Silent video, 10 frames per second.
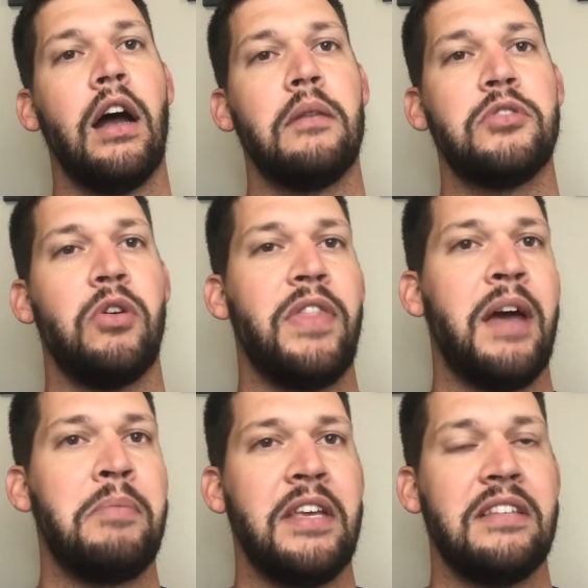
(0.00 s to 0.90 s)
So with
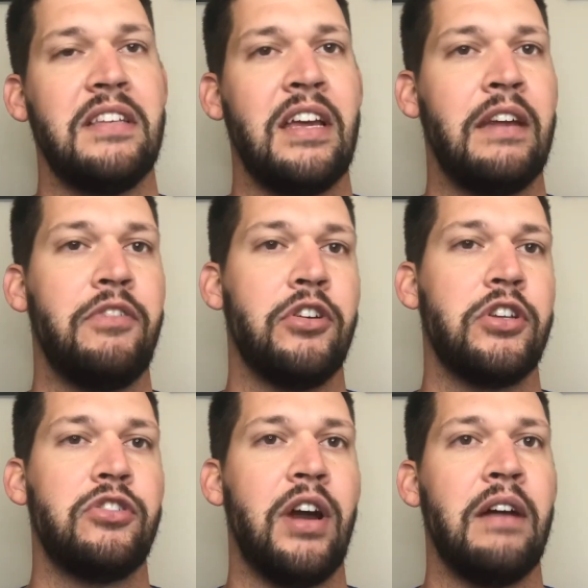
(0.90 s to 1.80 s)
that being said, if you're a
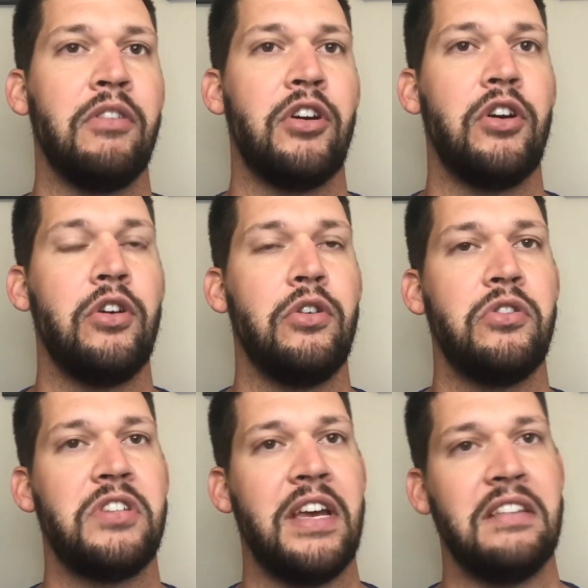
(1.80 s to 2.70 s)
traveler who
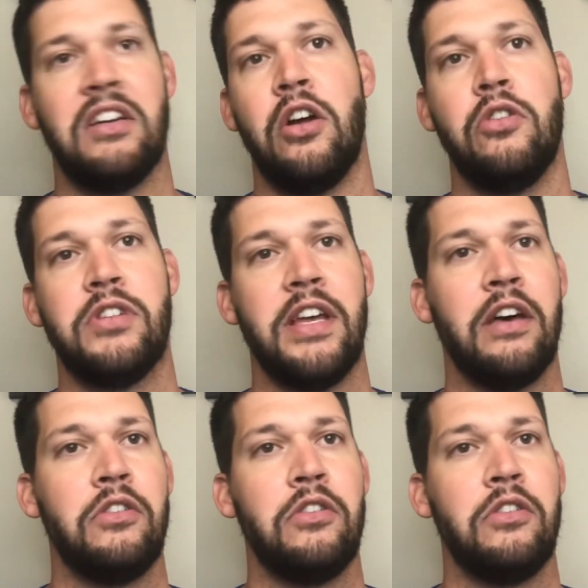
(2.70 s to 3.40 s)
stays in a hotel,